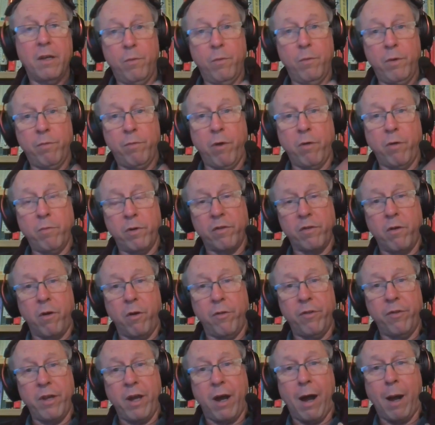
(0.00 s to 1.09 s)
We wrote what's
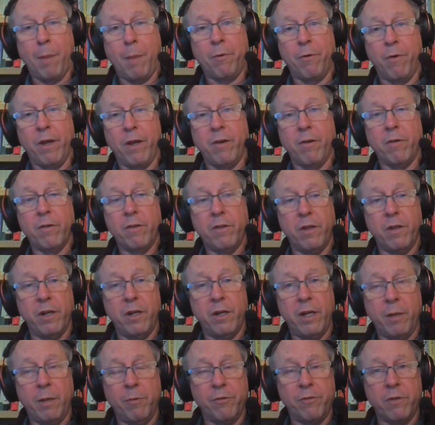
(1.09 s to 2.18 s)
called the operator that
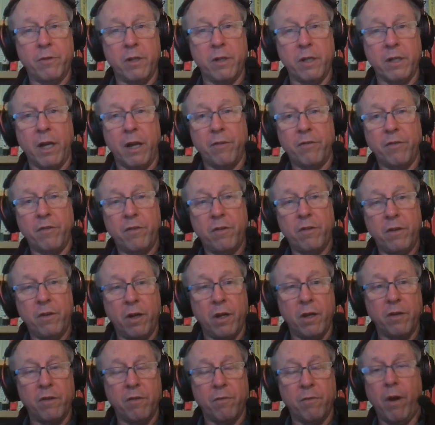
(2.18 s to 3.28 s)
enables ClickHouse
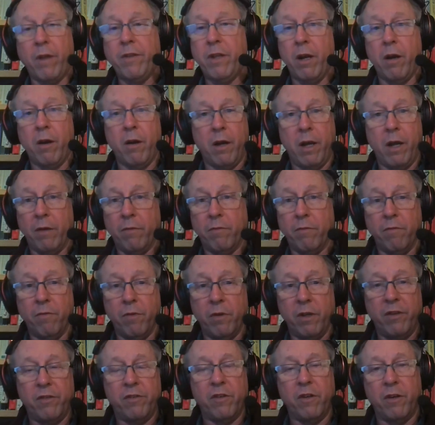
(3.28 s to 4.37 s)
uh, to run there and
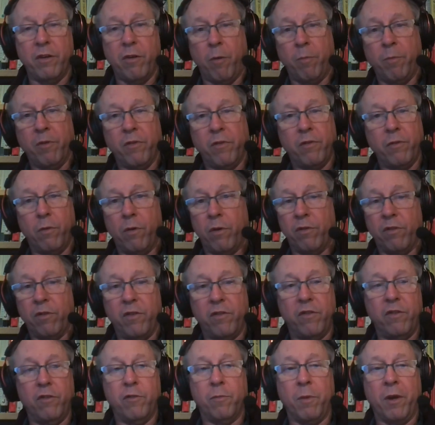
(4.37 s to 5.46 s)
released it in open source.
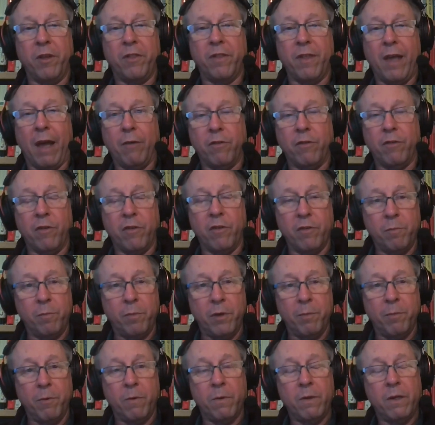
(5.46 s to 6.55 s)
It's used by thousands of
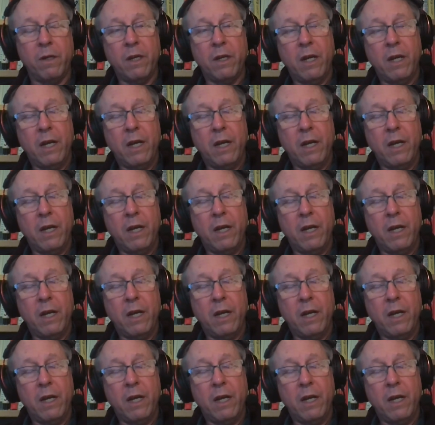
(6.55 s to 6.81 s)
people.